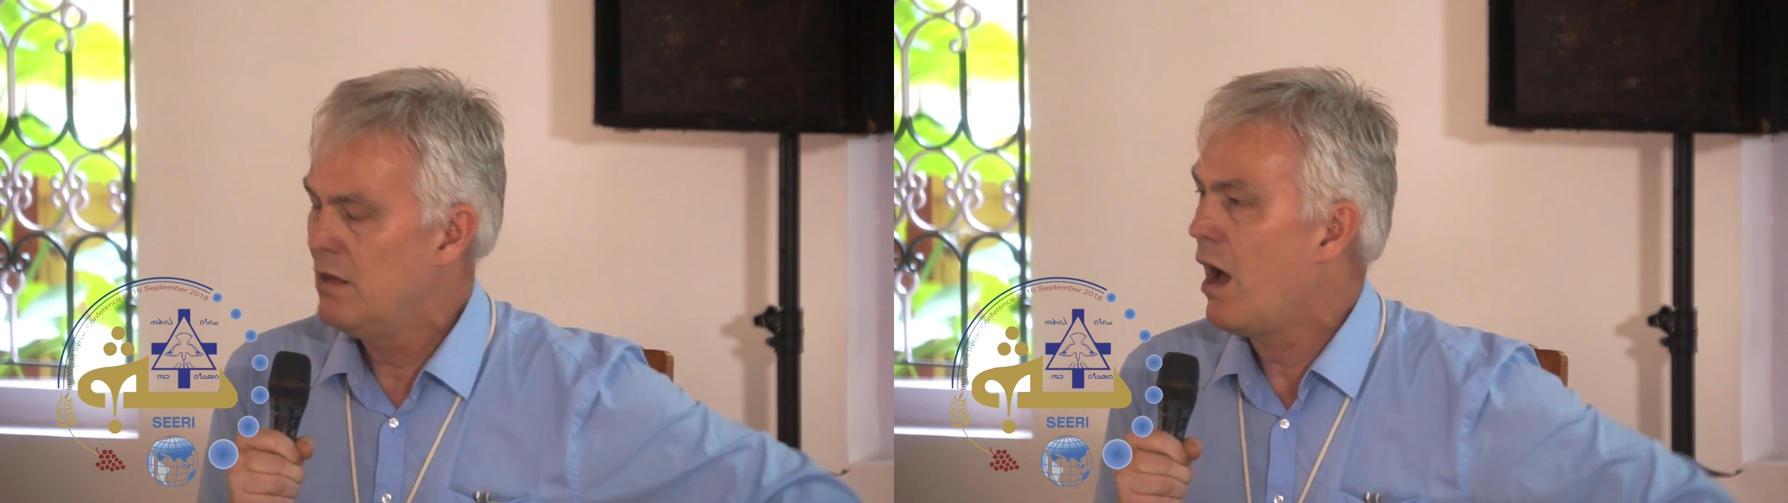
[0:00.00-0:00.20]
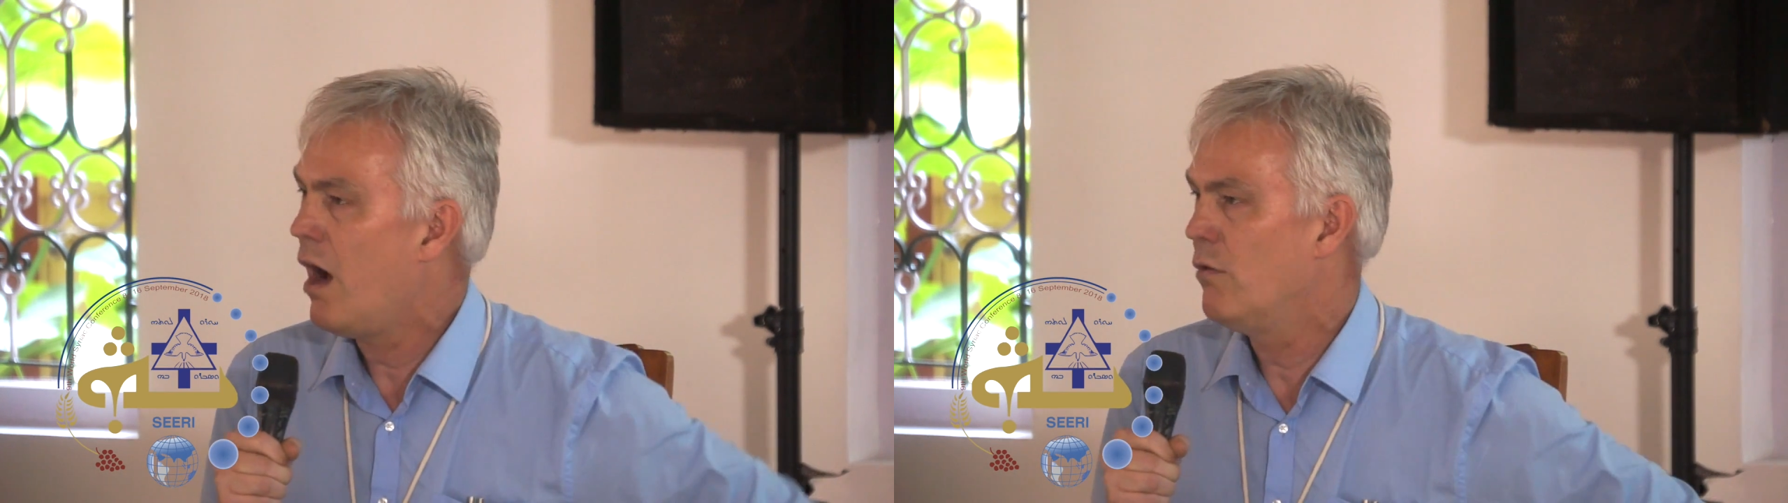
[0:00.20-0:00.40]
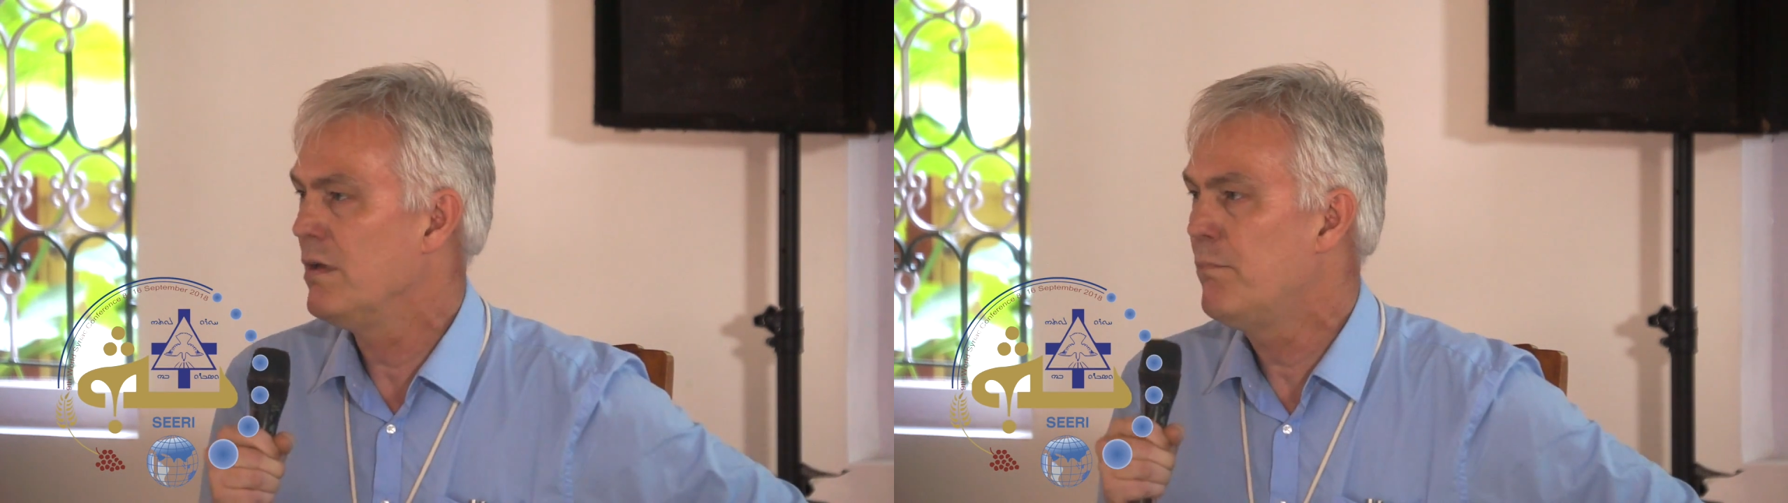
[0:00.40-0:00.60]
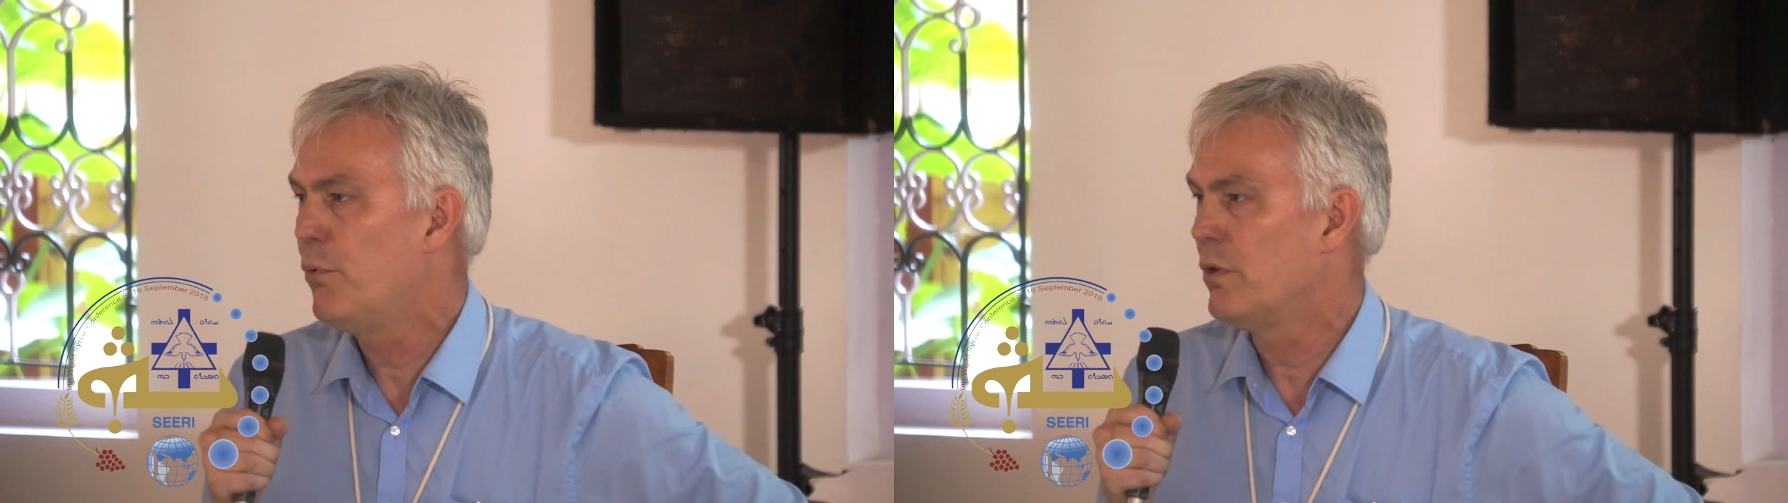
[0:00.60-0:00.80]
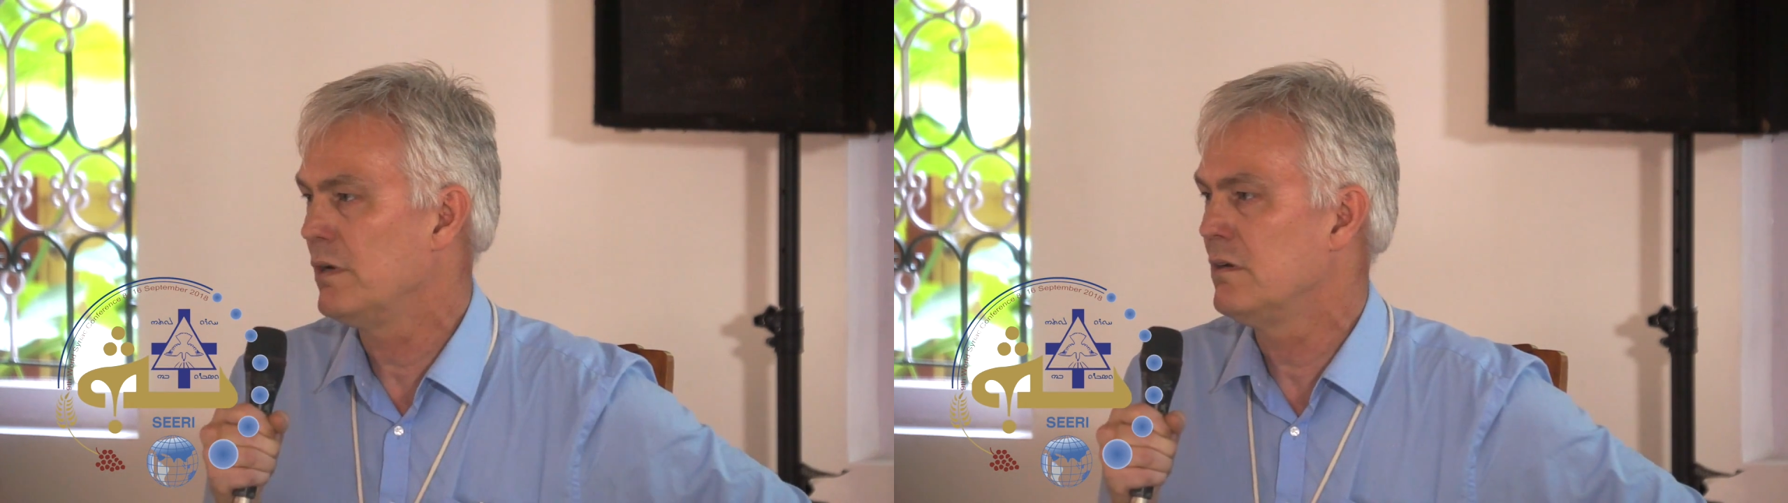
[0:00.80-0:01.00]
how
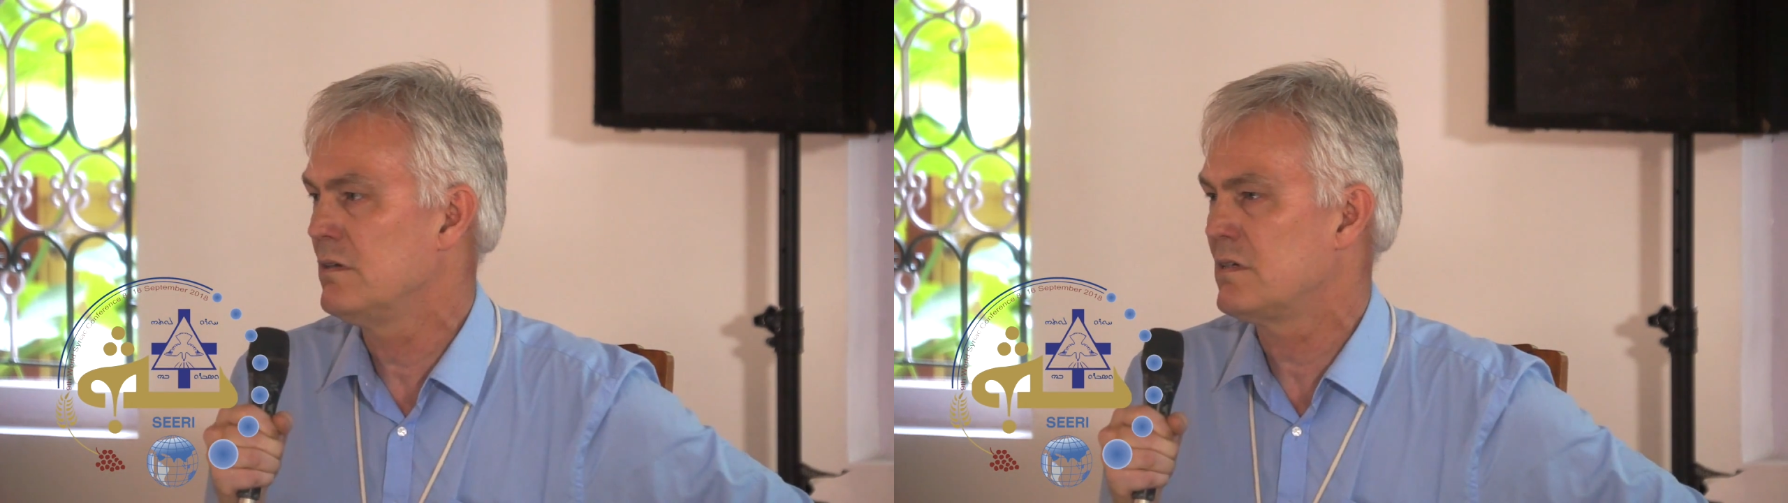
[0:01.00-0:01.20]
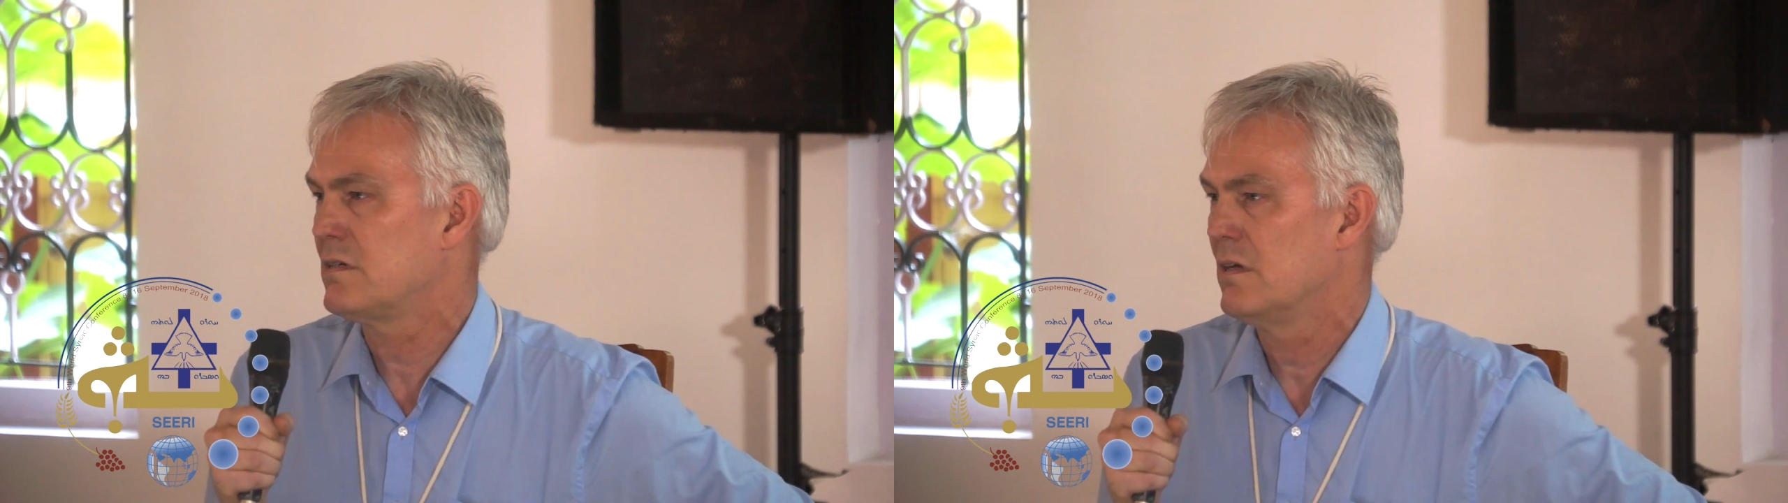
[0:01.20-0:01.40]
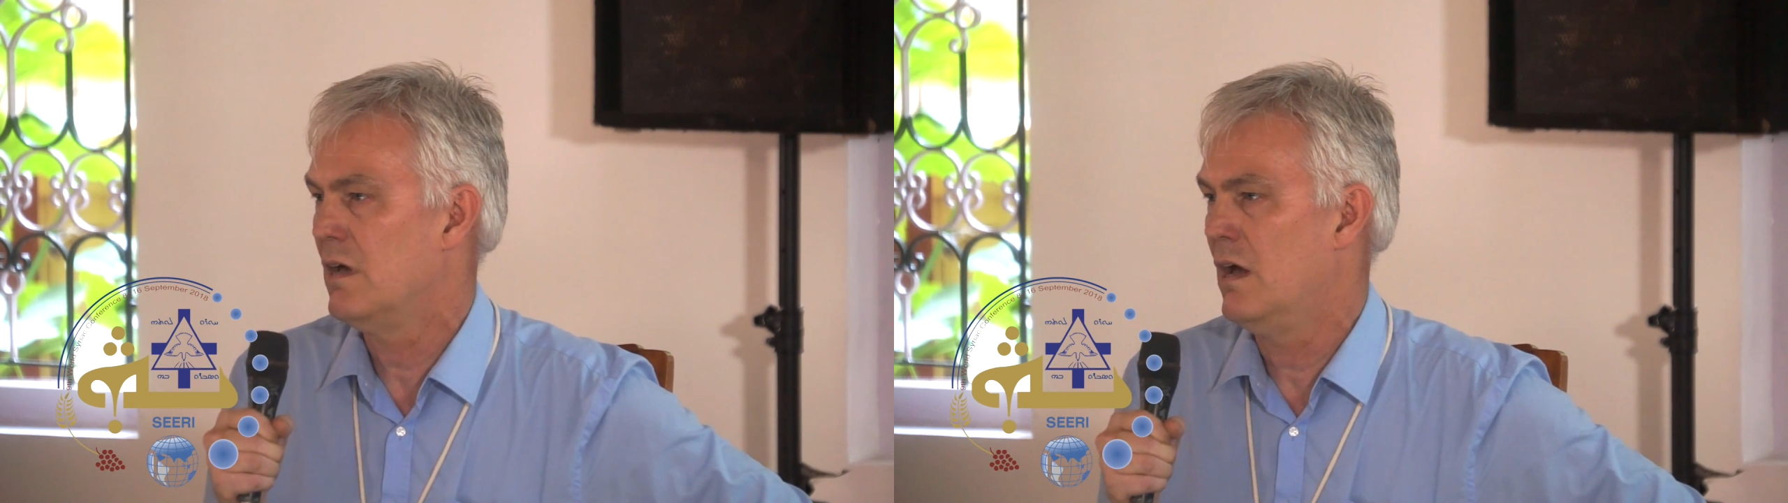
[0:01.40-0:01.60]
important